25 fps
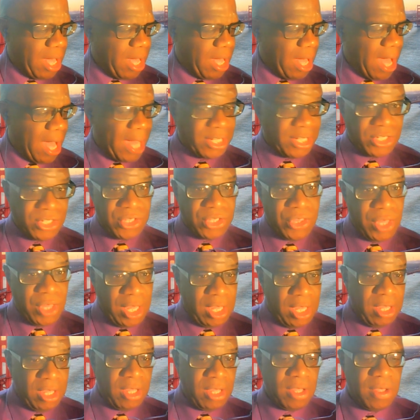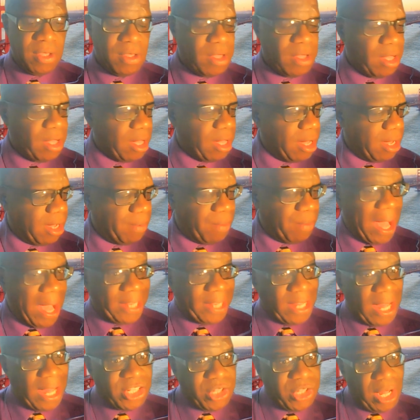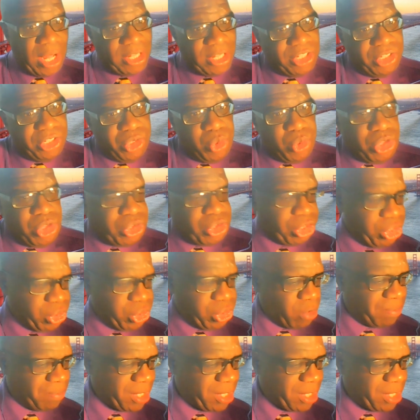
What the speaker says: as you should know,